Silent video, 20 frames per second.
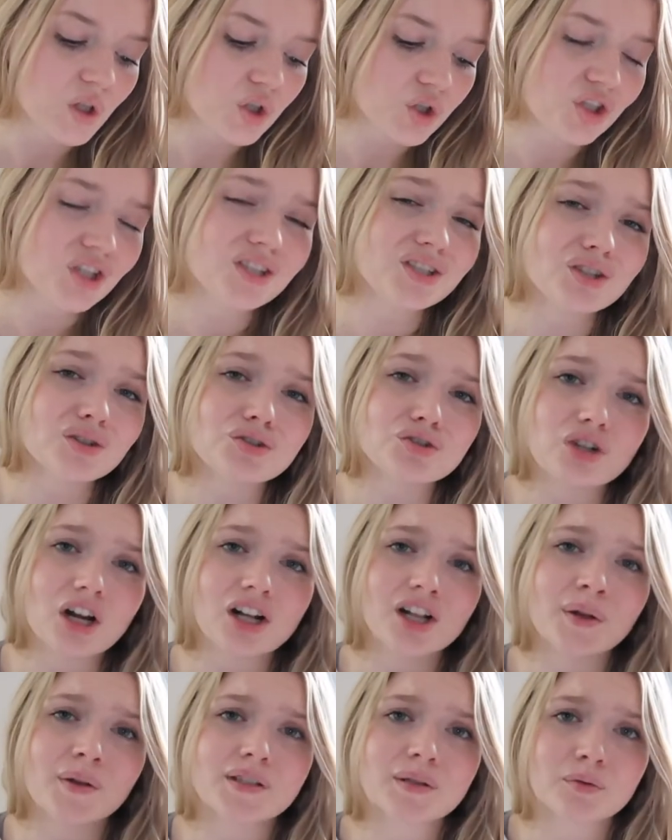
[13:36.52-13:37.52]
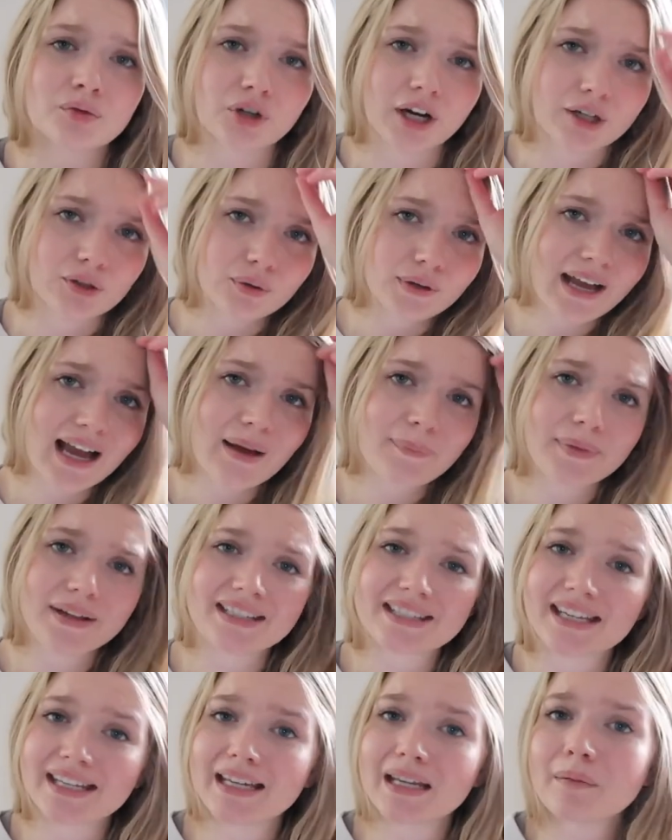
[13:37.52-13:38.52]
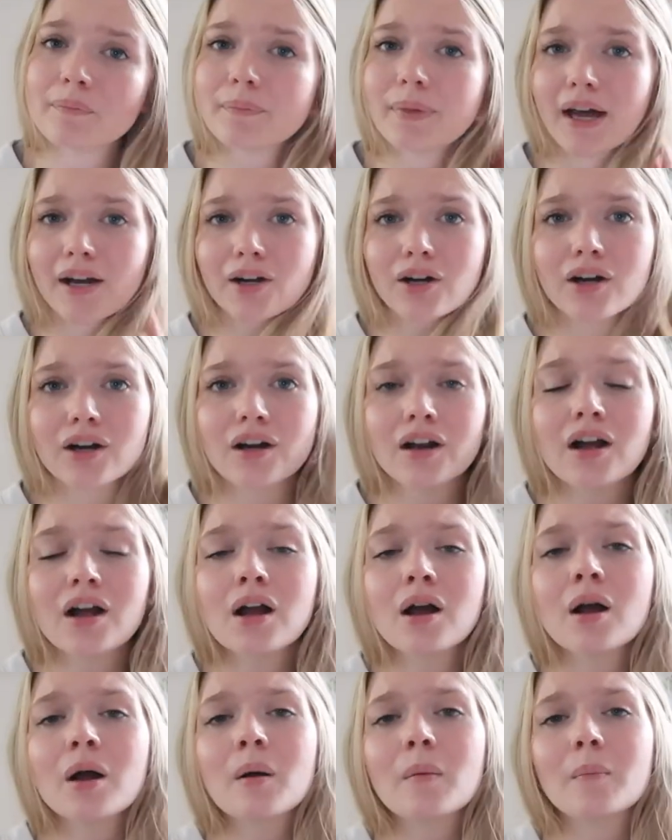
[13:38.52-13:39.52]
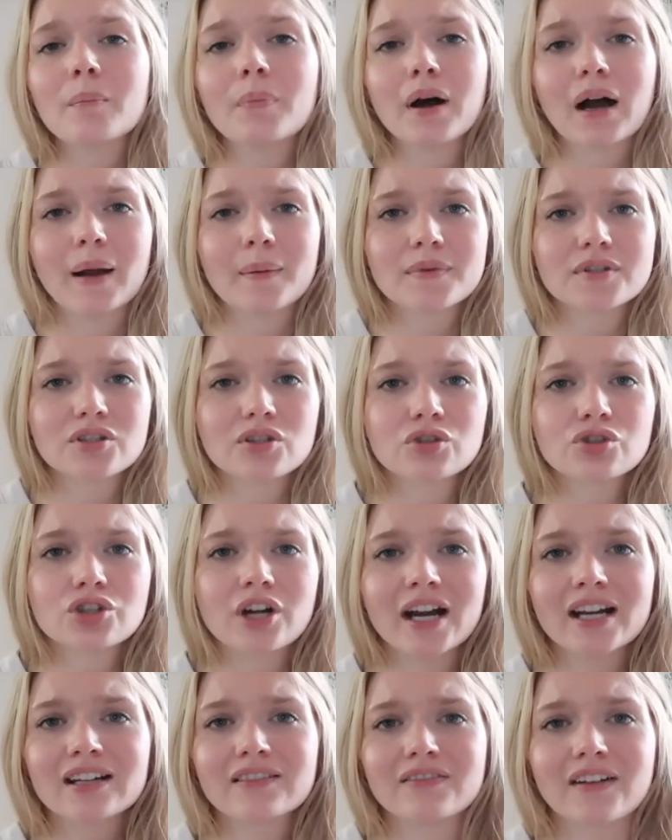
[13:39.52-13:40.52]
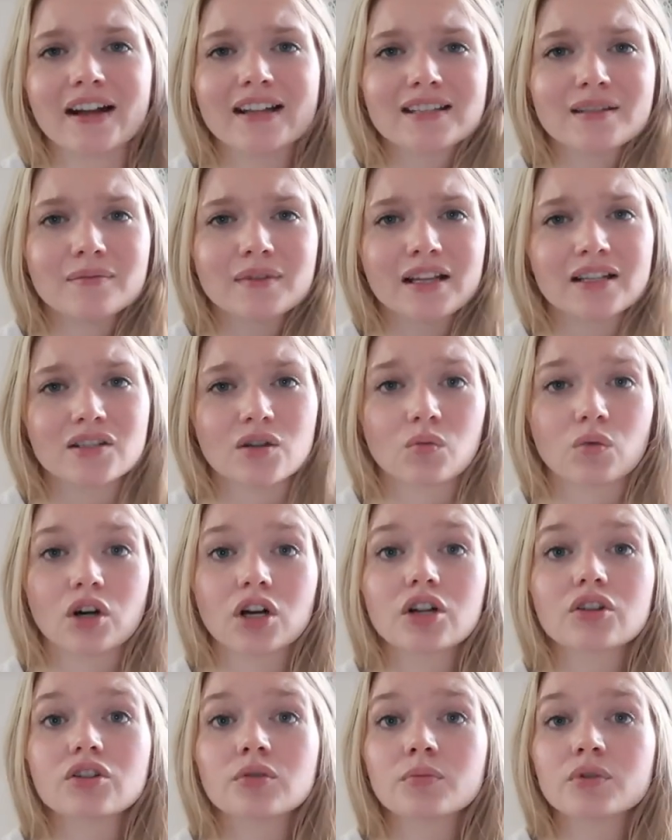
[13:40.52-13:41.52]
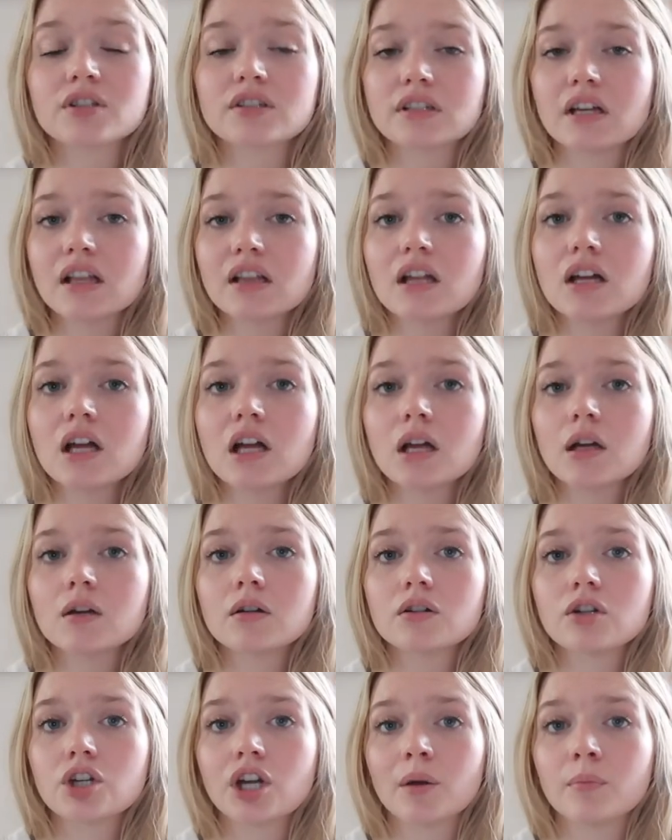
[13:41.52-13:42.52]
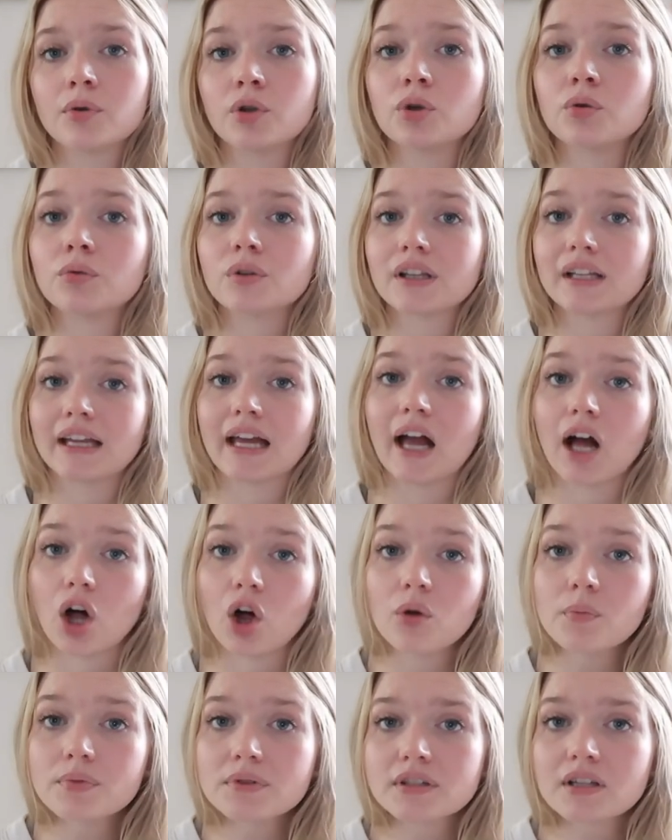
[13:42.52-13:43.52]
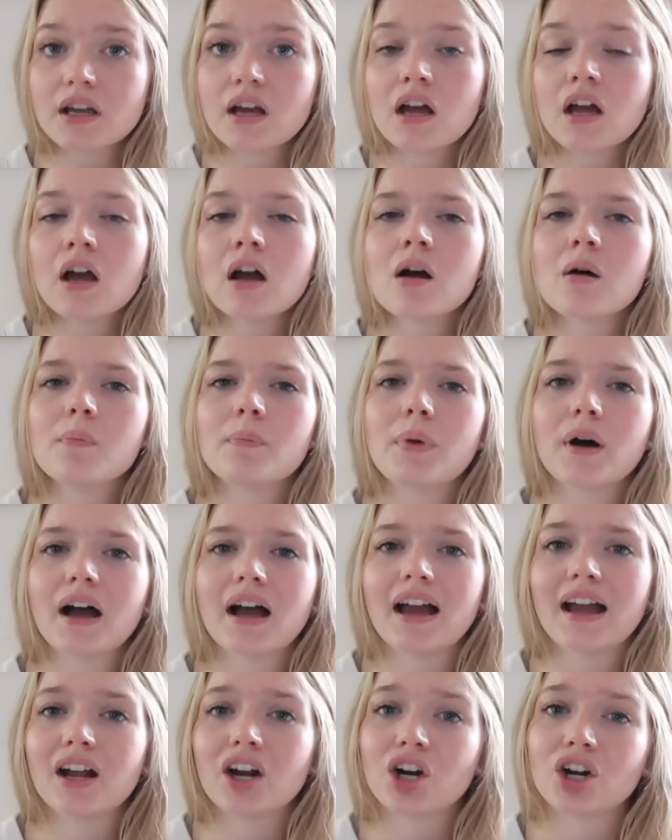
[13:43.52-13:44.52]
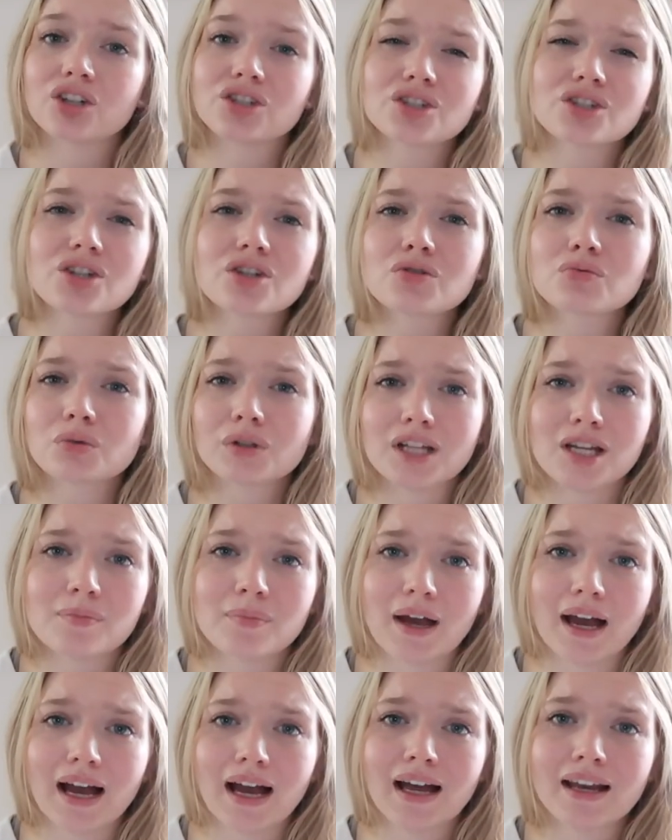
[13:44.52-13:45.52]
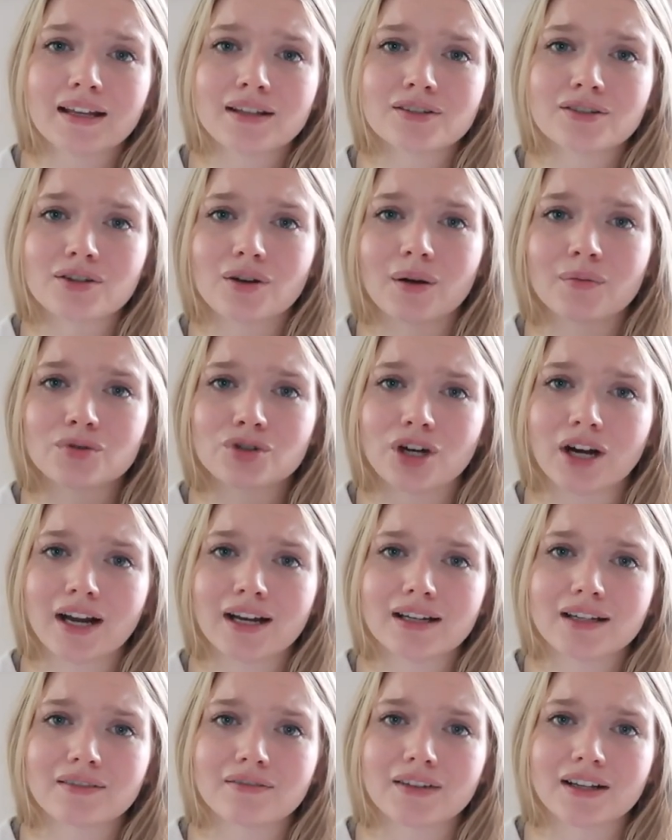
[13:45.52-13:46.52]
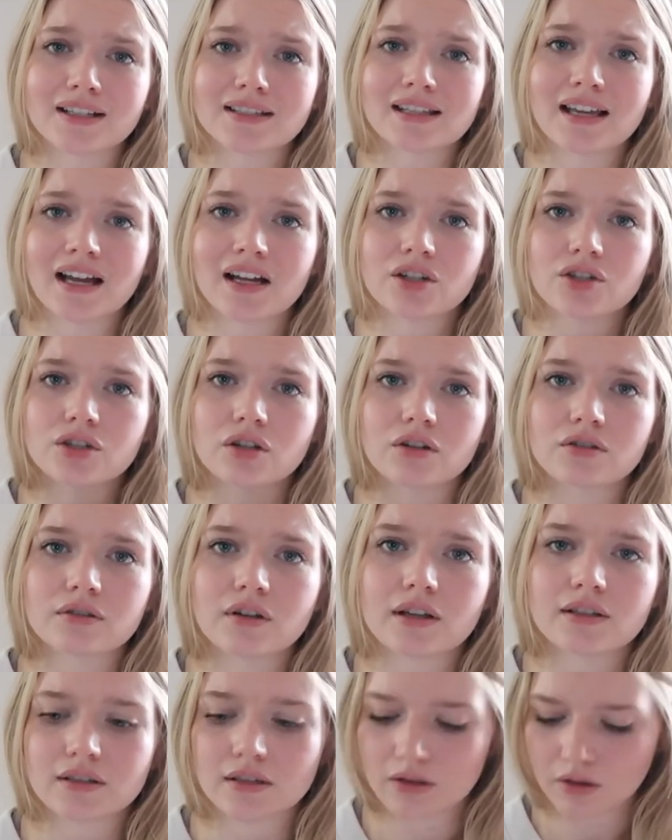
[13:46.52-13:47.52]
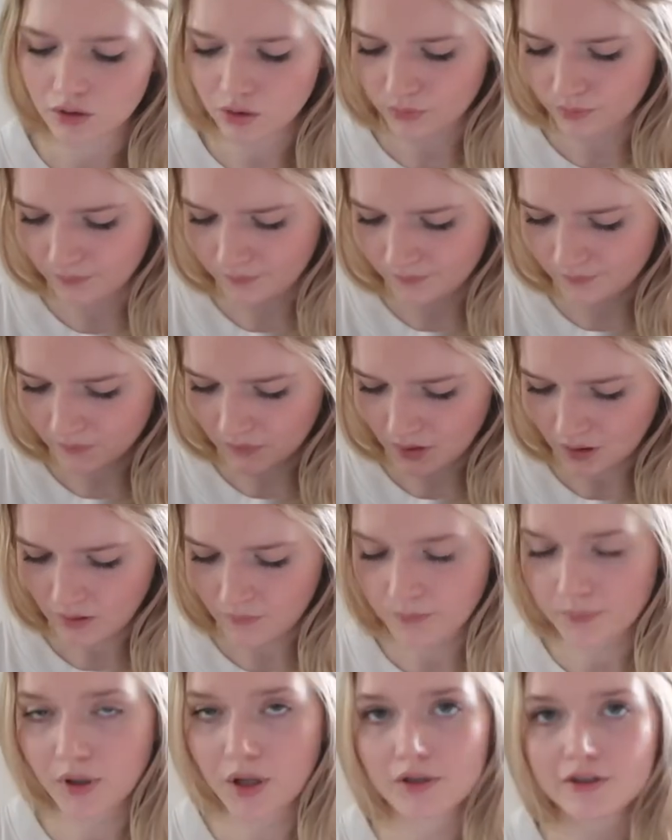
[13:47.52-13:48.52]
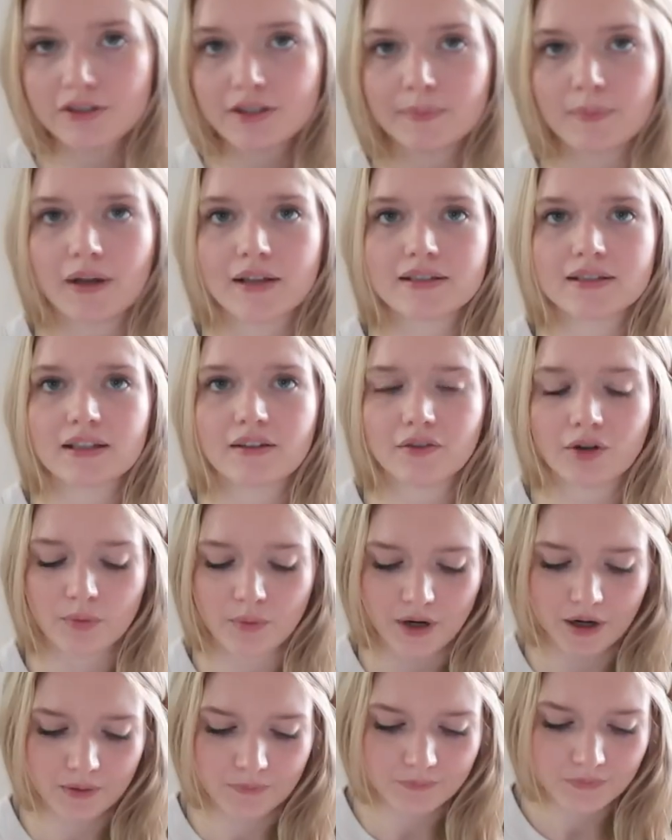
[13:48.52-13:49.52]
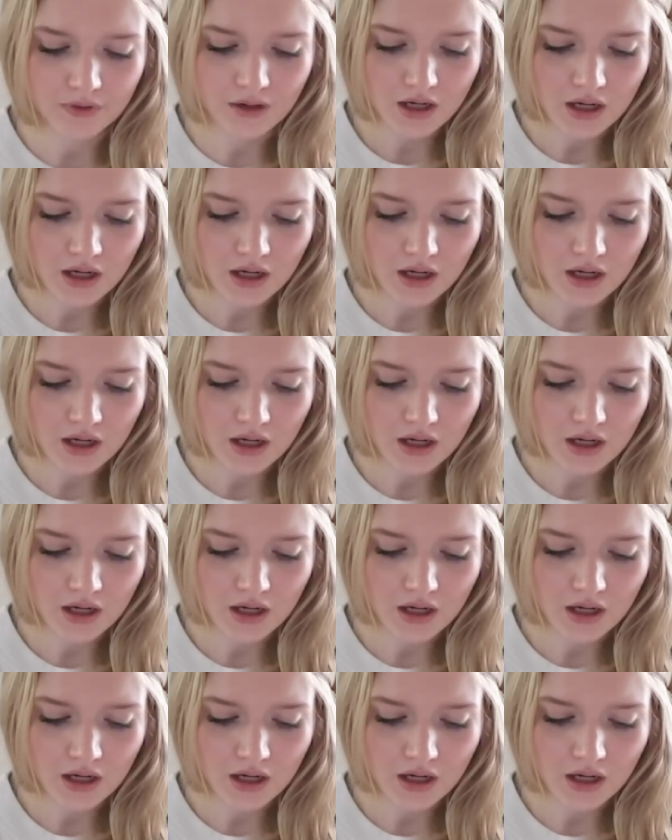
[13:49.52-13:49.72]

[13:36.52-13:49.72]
She's still struggling with some cradle cap. It's getting better, but I'm still trying to find some things that work. The Mustela shampoo really helps, but hers is just really bad, and so I'm trying to fix that, and she also has a little bald spots everywhere.